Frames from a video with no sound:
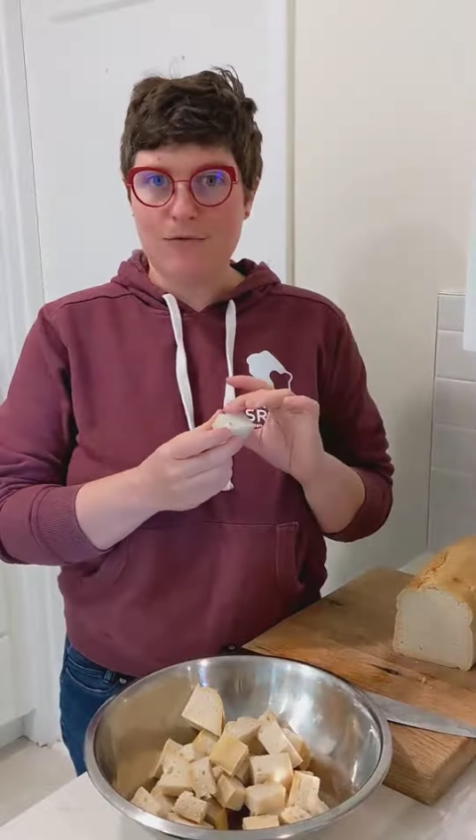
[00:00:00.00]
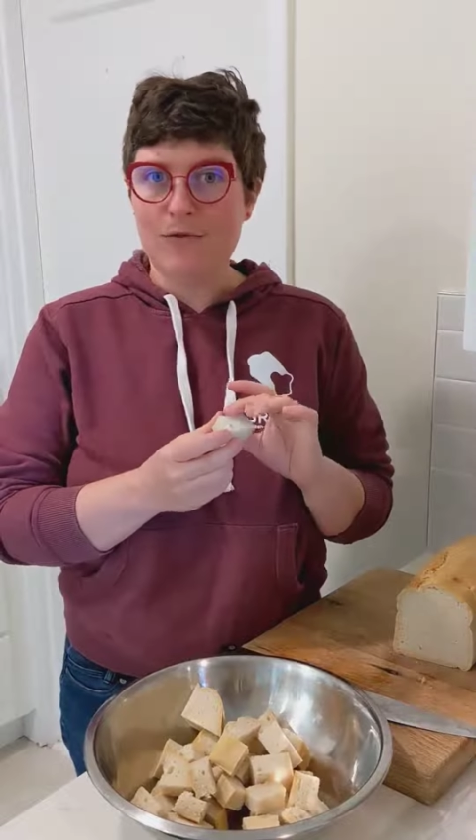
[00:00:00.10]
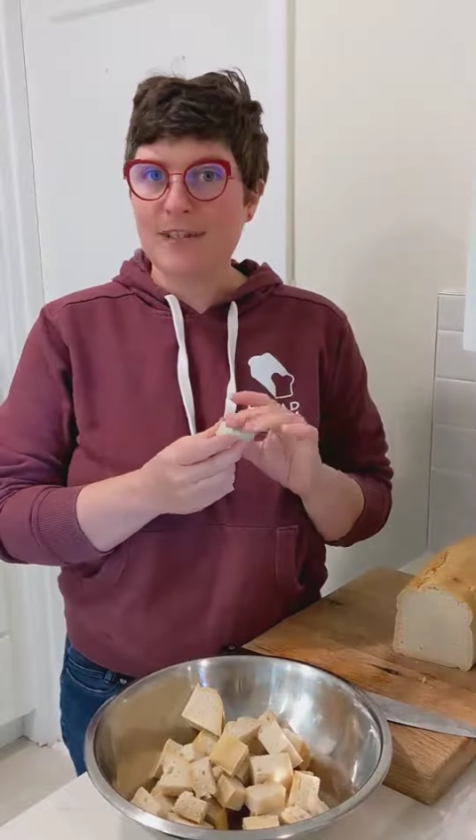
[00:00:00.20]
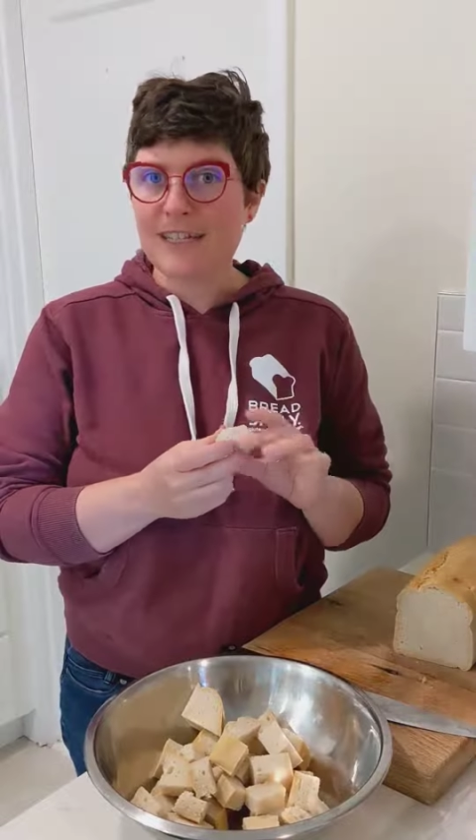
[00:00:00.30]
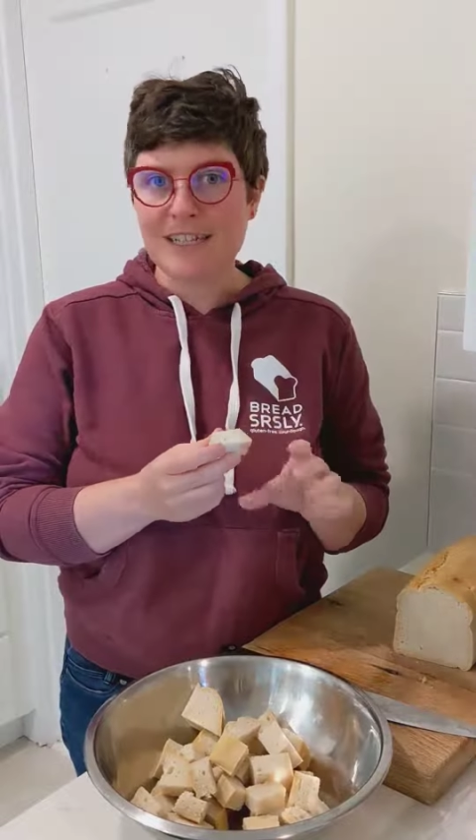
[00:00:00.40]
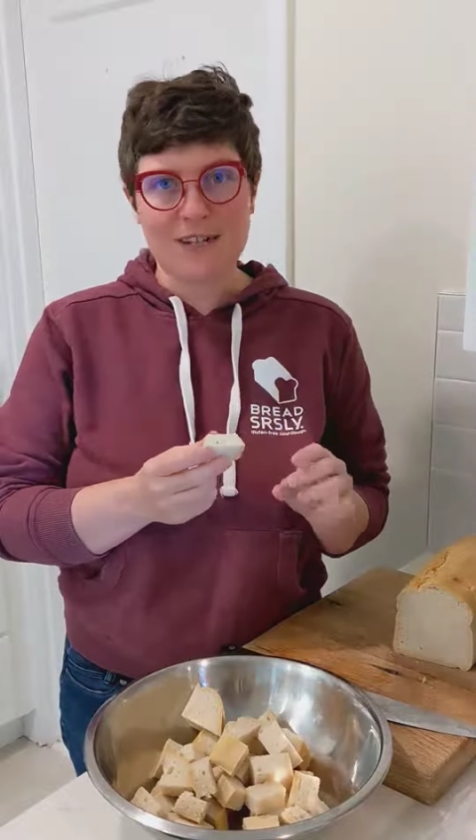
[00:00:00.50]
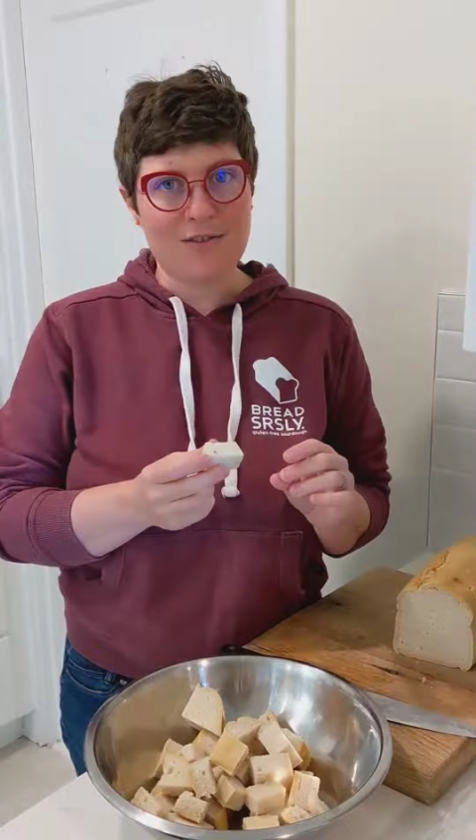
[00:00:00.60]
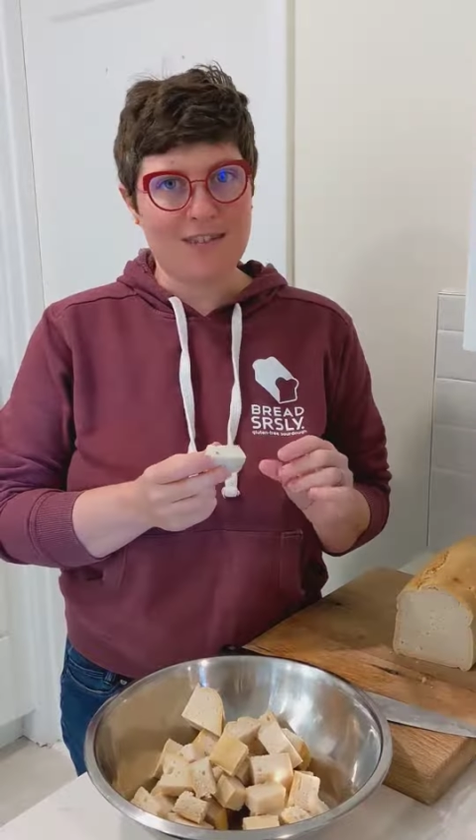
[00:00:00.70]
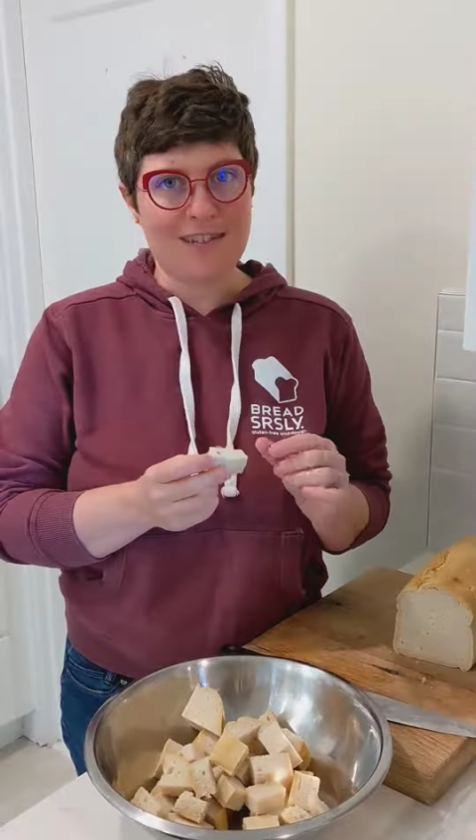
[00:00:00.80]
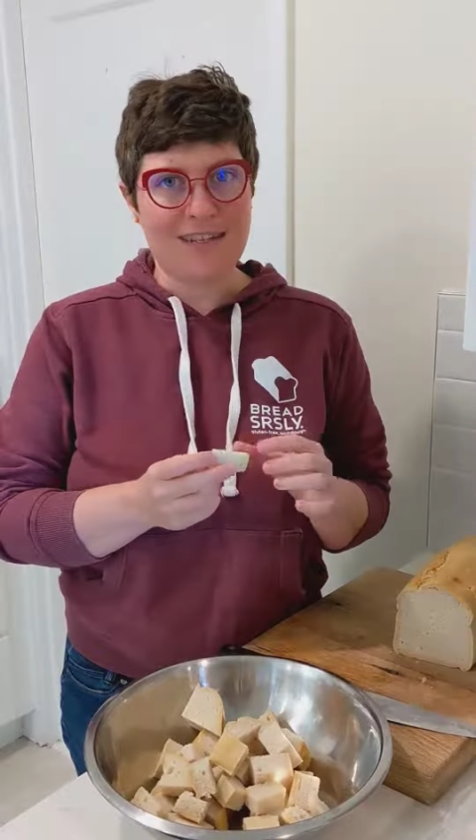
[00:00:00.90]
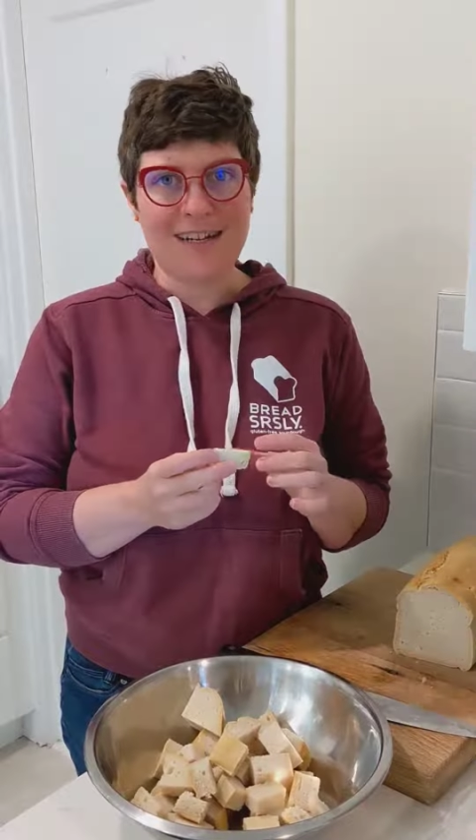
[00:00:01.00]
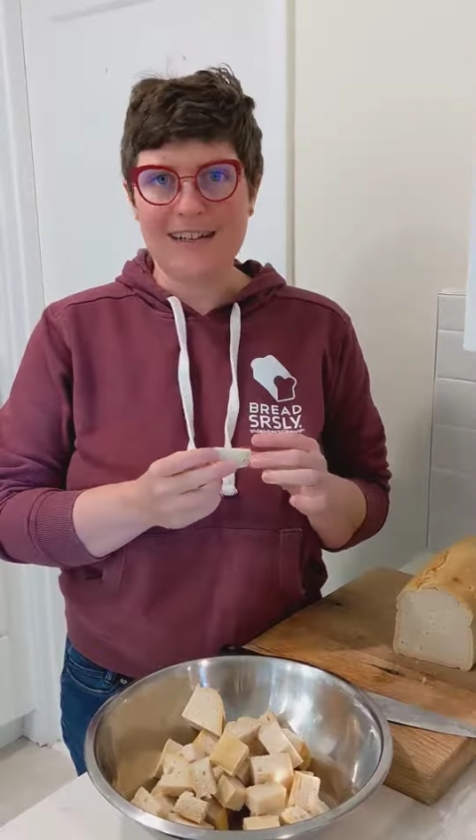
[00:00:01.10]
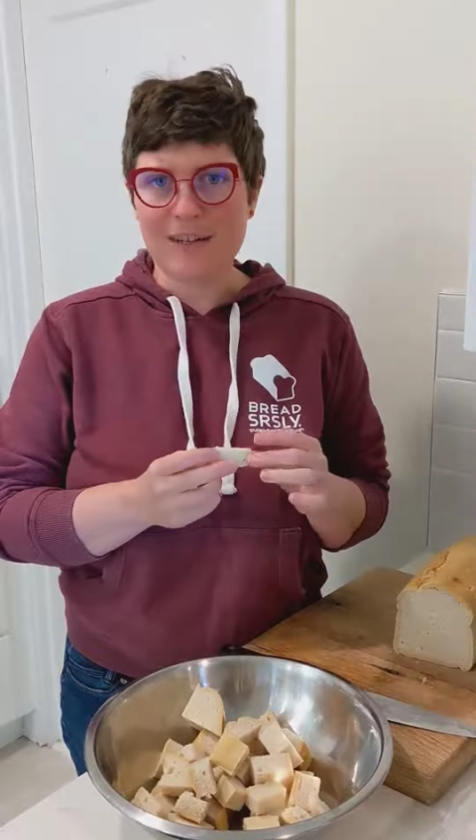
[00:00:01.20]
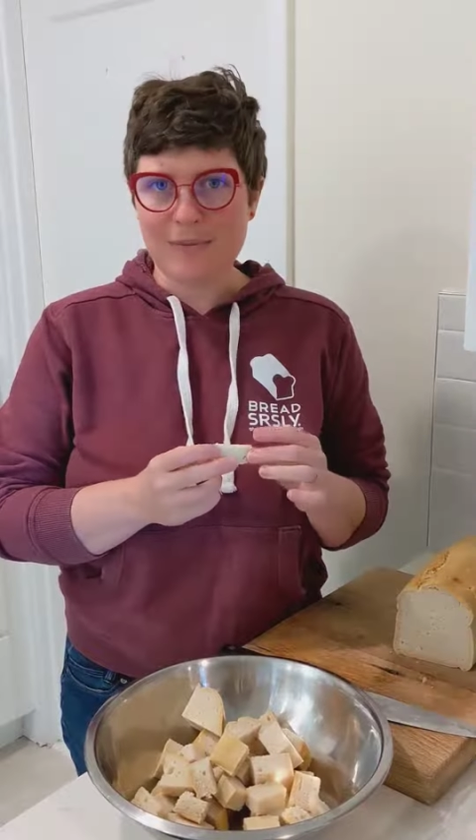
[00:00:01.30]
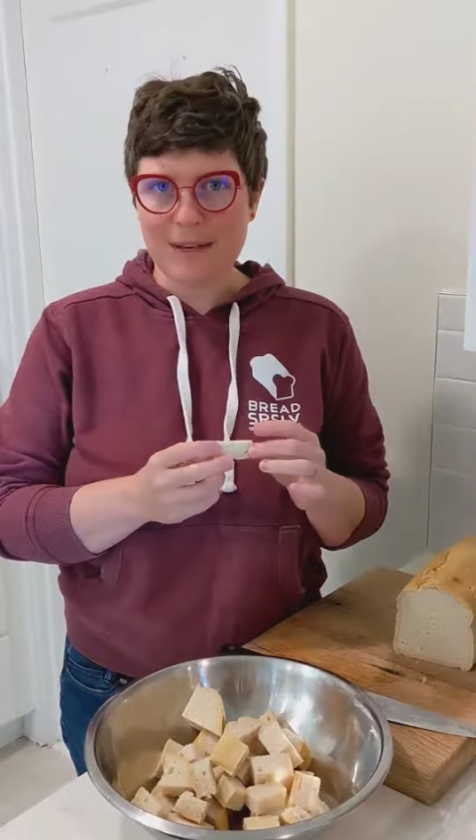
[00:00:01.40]
really toasty and a
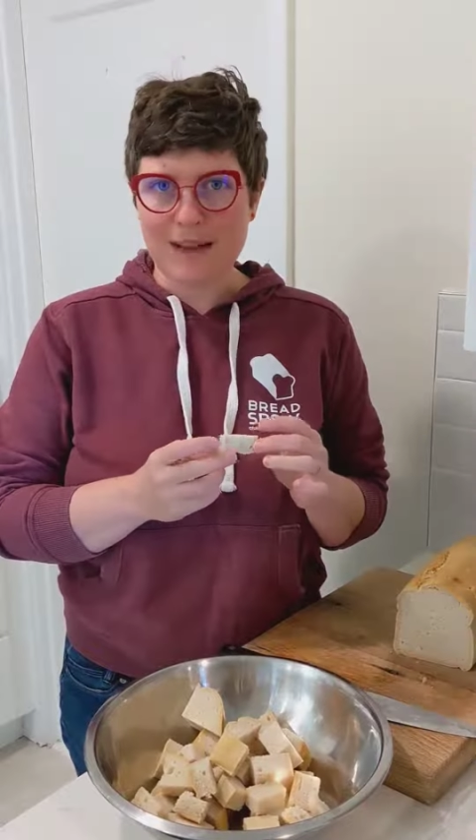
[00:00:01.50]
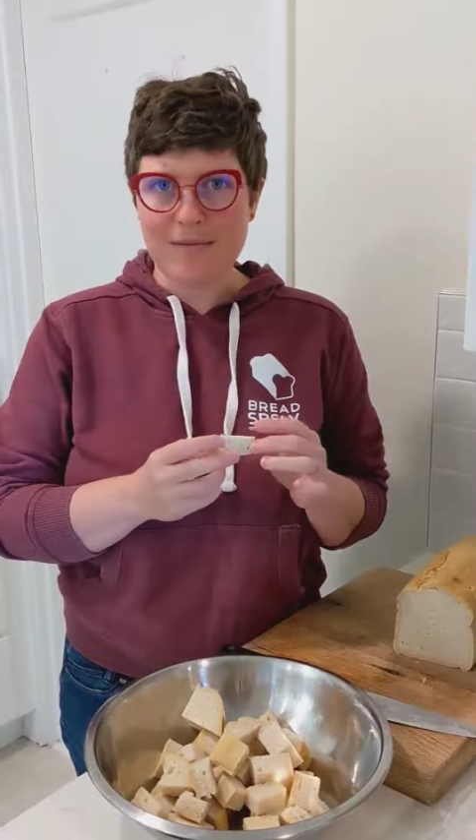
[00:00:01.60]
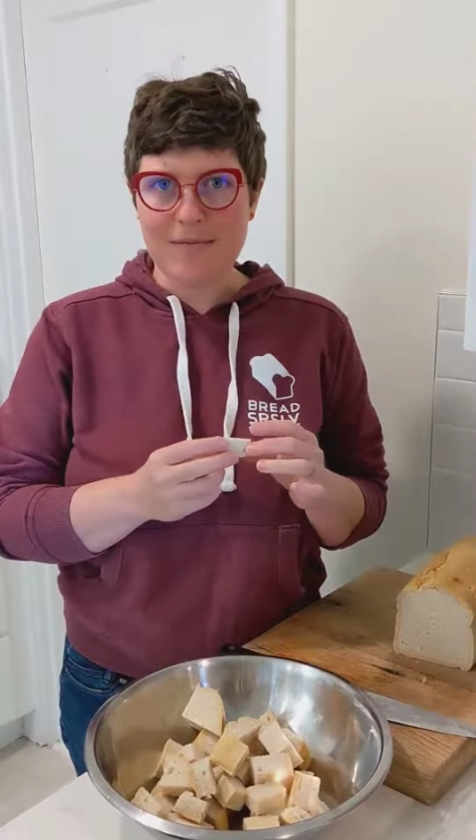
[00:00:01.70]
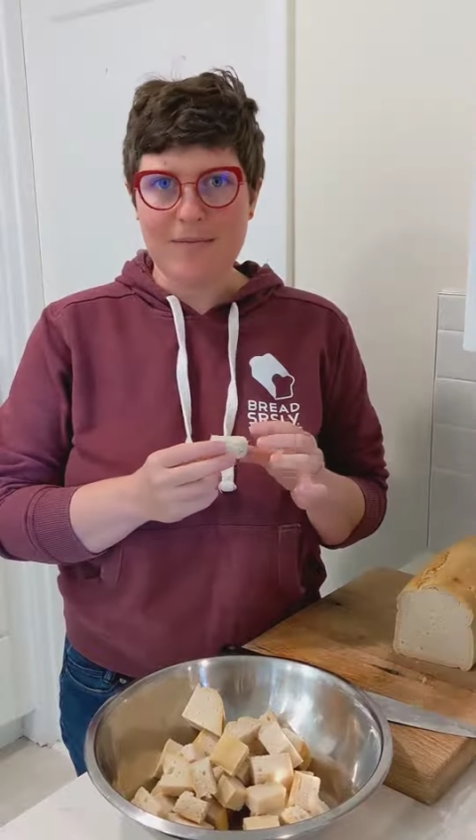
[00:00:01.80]
little bit